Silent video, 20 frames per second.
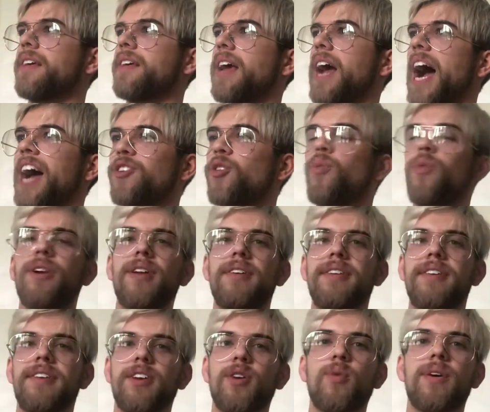I don't want to
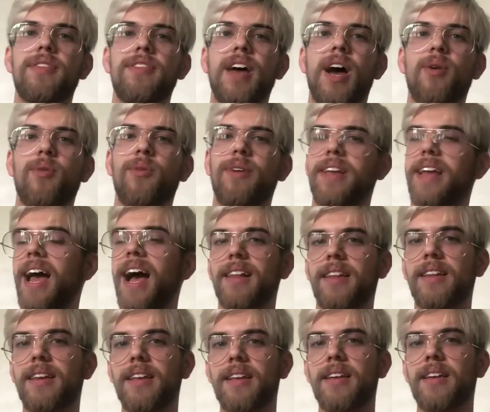deal with that
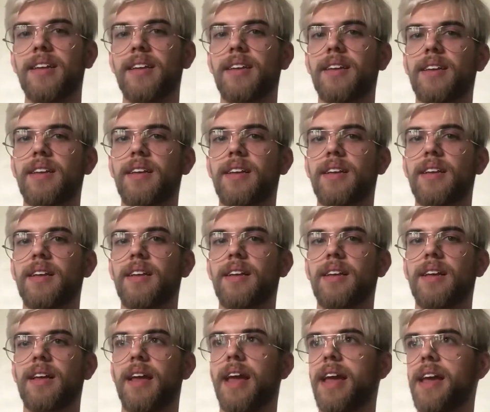reality.
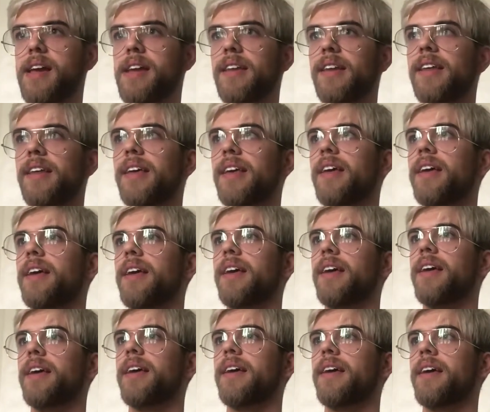And
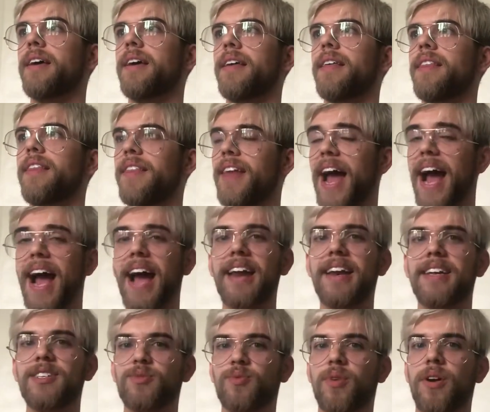that
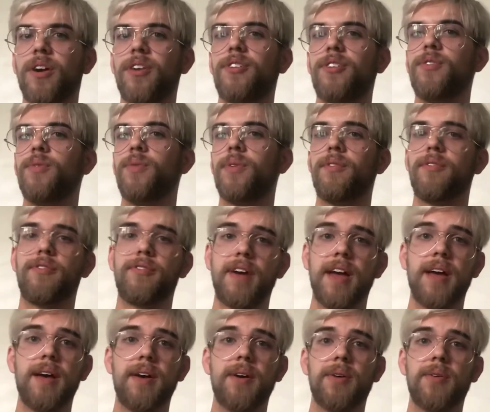is where you would
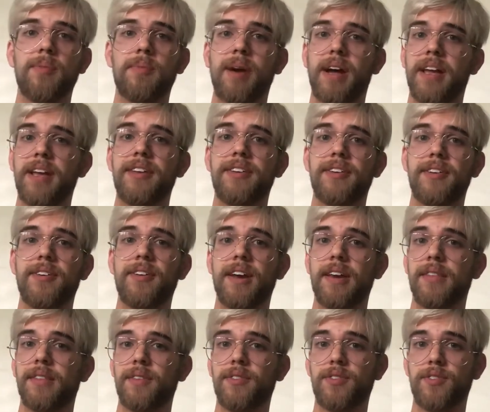fail by
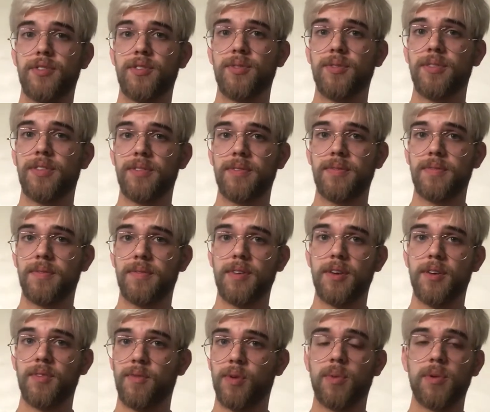integrating the two
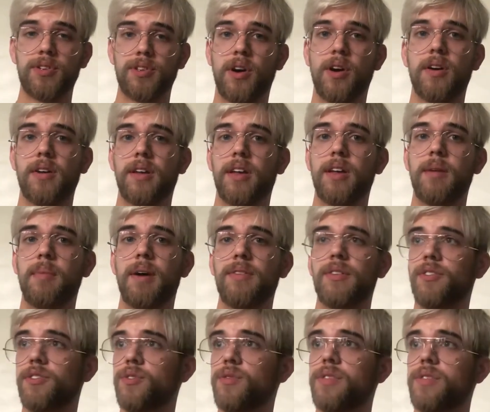of what we're talking about,
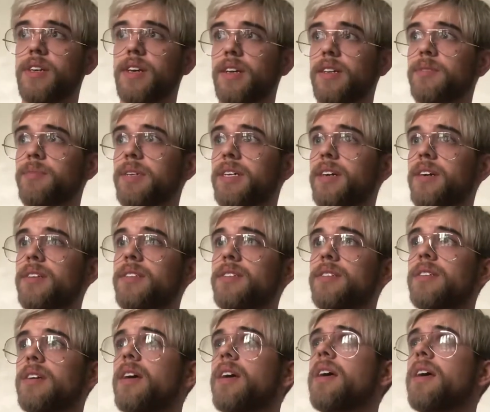the two things, because